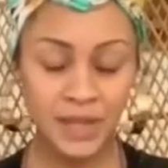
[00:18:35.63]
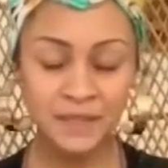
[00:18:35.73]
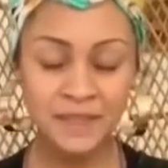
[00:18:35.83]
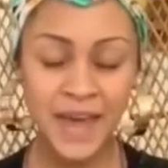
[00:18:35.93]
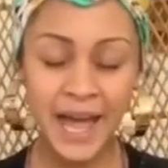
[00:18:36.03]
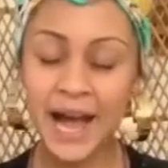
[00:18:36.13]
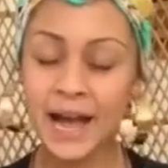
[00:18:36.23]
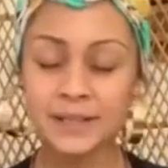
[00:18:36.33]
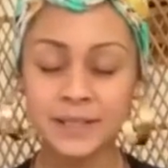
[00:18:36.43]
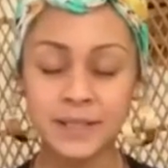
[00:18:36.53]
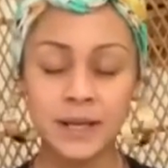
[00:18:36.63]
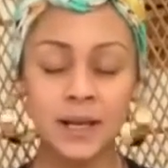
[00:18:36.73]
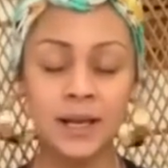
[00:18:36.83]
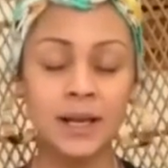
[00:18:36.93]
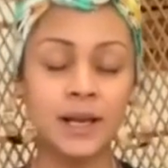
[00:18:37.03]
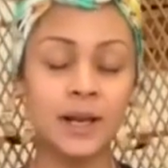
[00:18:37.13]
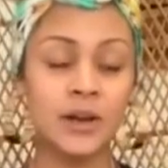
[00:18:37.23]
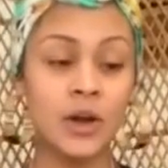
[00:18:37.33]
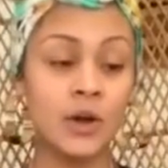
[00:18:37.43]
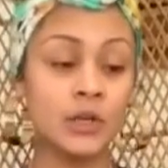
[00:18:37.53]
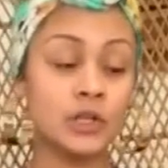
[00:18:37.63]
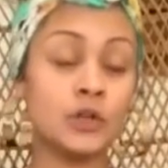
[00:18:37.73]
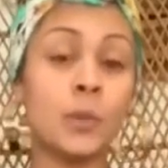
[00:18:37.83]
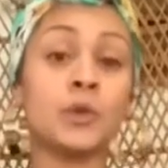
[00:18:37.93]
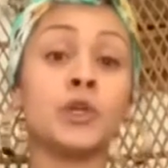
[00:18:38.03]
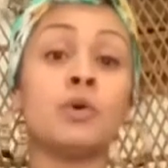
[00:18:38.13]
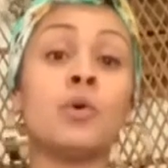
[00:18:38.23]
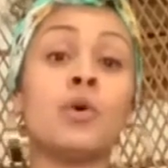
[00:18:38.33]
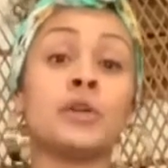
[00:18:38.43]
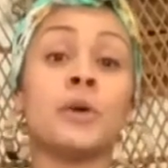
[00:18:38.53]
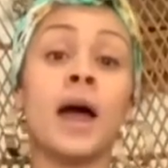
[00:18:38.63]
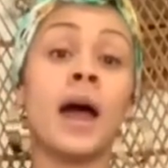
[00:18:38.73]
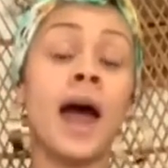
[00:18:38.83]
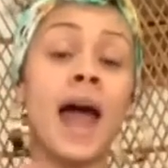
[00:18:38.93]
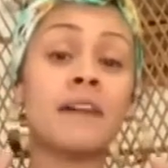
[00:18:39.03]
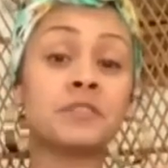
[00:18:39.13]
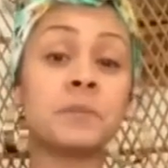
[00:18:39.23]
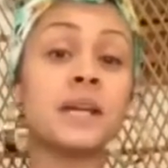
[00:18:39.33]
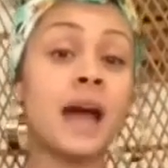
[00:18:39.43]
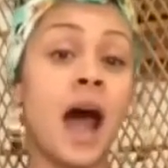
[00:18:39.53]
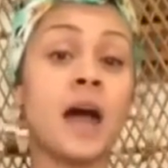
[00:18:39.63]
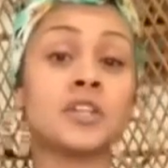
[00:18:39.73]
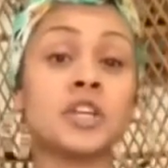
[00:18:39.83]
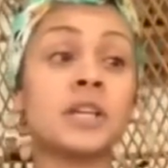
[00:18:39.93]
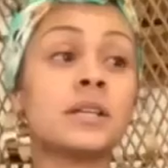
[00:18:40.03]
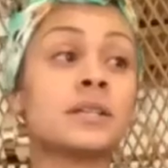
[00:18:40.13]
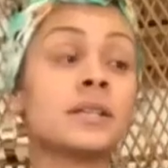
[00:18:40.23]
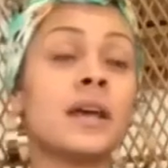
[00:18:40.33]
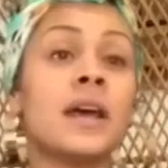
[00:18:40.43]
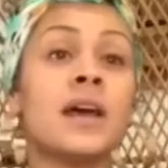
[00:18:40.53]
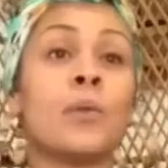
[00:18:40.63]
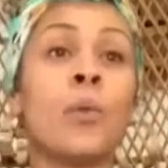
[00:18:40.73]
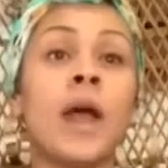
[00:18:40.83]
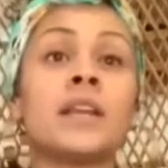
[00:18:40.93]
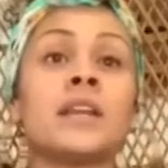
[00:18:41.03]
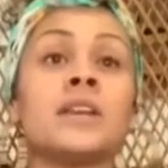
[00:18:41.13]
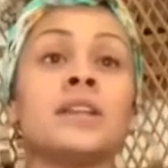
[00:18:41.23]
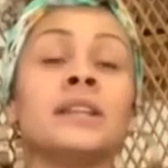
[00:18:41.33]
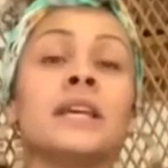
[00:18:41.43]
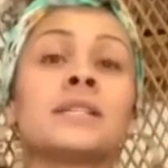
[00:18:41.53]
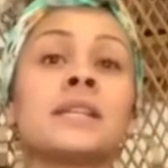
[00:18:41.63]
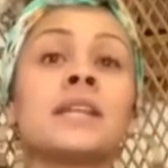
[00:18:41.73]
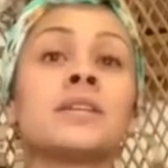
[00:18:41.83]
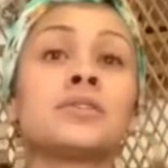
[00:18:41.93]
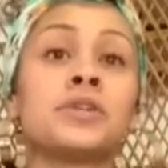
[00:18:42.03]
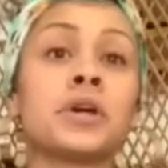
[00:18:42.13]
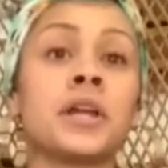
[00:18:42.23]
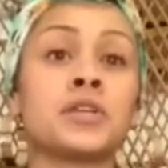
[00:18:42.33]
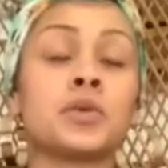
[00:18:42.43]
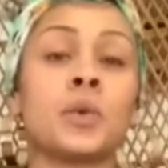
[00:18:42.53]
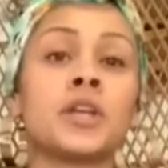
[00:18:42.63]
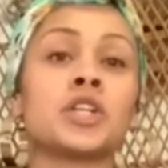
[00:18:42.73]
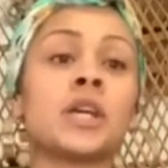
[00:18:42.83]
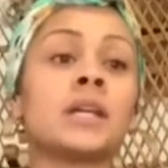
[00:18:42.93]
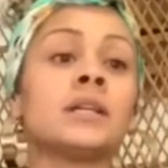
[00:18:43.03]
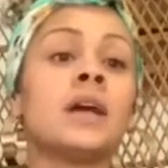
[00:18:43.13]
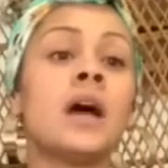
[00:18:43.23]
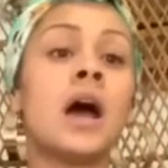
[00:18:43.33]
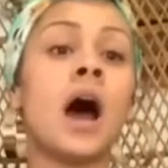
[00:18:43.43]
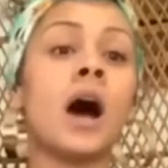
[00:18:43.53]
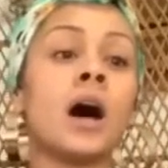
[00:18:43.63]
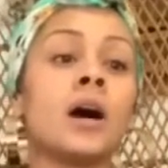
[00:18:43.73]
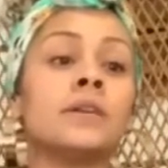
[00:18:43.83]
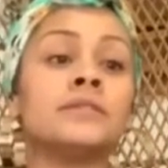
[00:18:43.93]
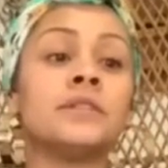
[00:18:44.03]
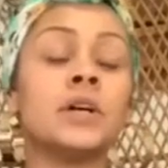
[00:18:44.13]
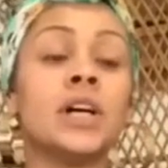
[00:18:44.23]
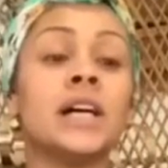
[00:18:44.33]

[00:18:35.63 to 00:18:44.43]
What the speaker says: that you have to be conscious when listening to your intuition of